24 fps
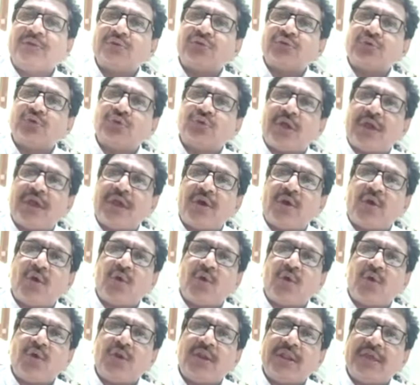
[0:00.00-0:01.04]
to the
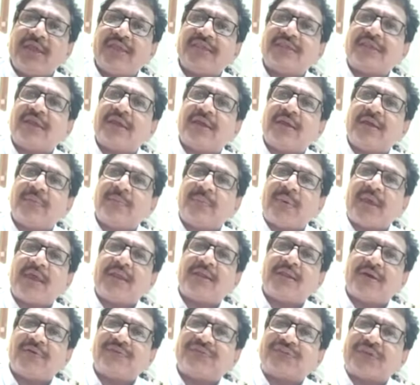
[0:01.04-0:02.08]
old age
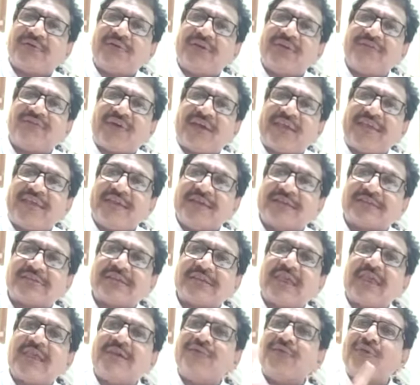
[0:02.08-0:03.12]
man of 75 years,
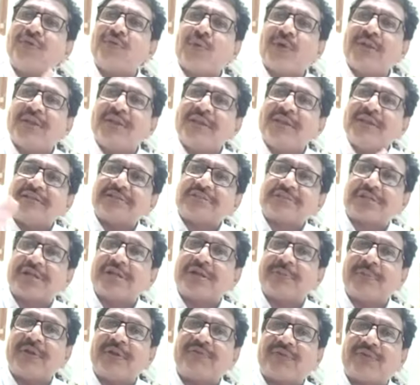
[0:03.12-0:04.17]
everyone needs
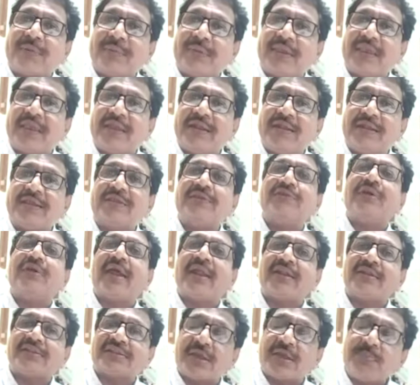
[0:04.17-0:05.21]
treatment from ENT
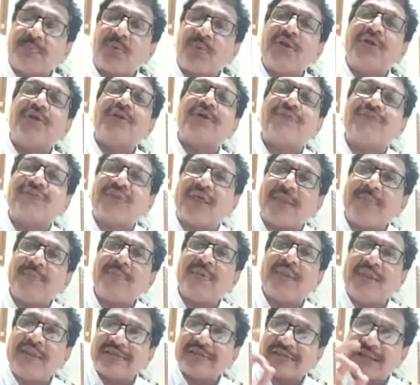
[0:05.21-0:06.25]
at some point of time in
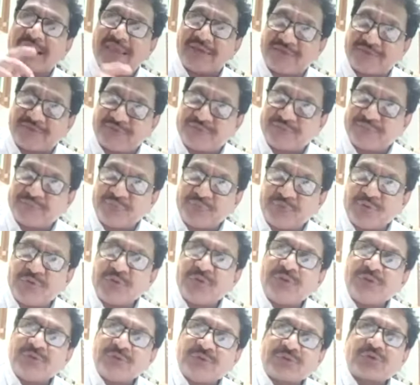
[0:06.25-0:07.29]
his life.
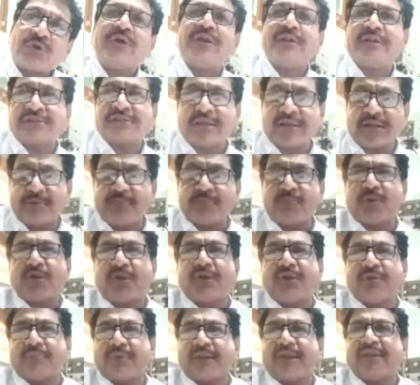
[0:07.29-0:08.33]
So it's an
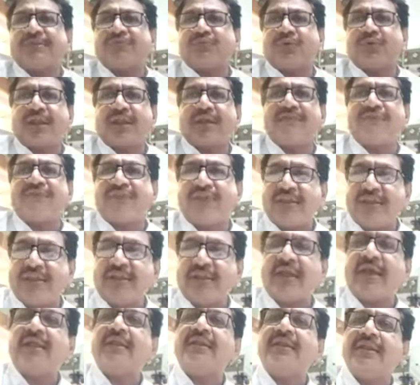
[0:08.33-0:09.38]
important branch, what I feel,
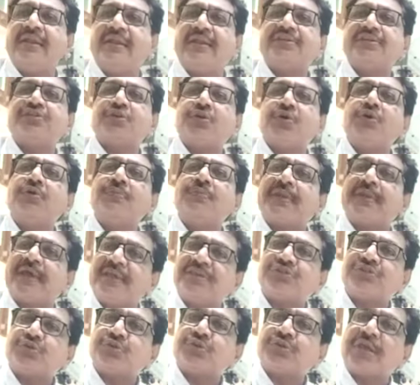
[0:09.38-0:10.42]
and it is a good
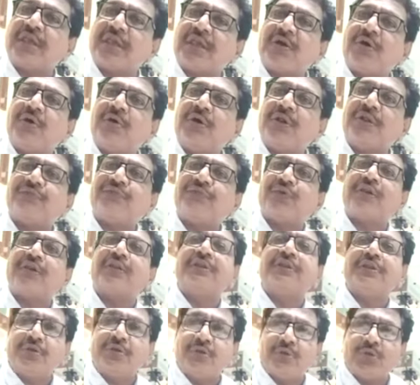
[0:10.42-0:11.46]
branch to take over for the
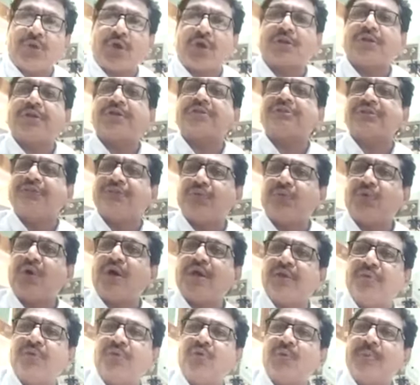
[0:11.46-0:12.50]
new doctors
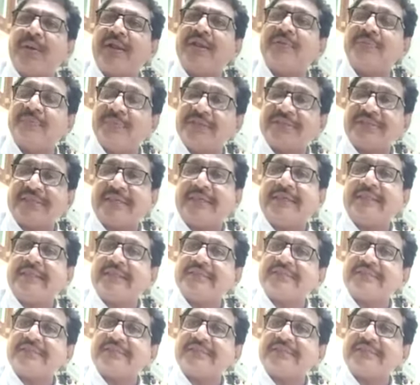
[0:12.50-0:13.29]
who might be seeing this